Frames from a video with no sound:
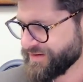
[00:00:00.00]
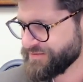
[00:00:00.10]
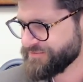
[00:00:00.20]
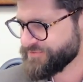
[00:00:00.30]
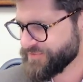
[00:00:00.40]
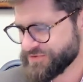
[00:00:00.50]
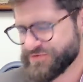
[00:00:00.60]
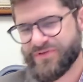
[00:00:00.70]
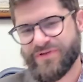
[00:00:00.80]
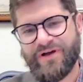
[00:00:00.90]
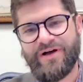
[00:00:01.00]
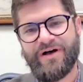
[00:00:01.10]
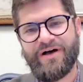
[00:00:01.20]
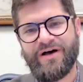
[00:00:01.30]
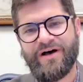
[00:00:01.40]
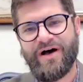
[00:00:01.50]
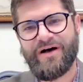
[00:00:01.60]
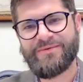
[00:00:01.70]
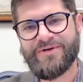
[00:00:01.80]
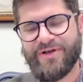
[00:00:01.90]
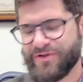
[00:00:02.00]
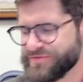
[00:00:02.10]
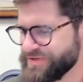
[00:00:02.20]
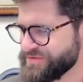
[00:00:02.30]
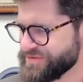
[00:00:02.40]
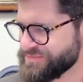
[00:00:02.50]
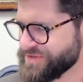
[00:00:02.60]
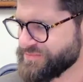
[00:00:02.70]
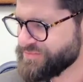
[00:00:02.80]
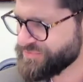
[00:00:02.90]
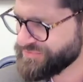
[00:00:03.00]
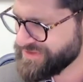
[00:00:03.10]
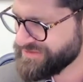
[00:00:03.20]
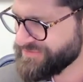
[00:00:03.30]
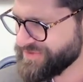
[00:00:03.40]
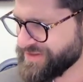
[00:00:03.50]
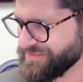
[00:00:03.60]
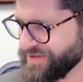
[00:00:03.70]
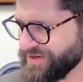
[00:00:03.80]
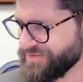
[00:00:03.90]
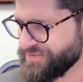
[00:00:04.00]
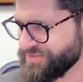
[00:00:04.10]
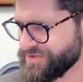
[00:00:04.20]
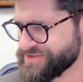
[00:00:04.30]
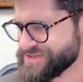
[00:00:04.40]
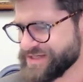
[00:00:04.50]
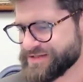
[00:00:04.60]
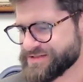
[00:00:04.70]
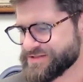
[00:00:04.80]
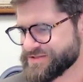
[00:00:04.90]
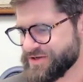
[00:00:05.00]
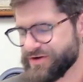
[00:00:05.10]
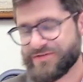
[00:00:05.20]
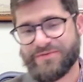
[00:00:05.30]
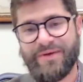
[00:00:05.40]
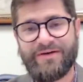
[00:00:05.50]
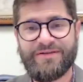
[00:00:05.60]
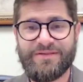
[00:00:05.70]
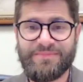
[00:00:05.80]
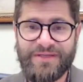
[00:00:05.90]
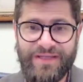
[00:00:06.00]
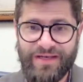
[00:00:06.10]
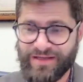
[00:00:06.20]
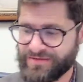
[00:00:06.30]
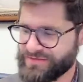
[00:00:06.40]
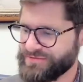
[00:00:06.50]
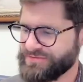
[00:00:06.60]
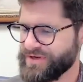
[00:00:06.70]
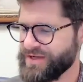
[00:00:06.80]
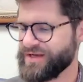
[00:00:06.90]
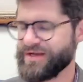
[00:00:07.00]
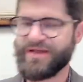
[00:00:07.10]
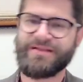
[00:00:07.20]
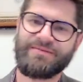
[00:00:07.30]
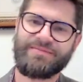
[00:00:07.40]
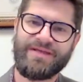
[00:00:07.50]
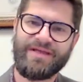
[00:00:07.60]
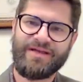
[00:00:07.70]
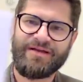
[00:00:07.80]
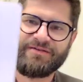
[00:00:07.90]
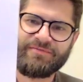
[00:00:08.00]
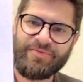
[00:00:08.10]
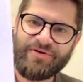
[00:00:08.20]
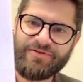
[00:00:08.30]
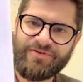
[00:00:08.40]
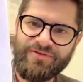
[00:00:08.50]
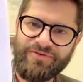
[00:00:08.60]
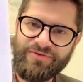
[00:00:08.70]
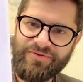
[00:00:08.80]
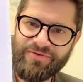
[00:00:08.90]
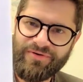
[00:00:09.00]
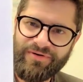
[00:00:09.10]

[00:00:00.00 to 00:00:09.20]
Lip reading: First, I'll say something briefly about what Sextus talks about at the beginning. So right at the beginning of book 2,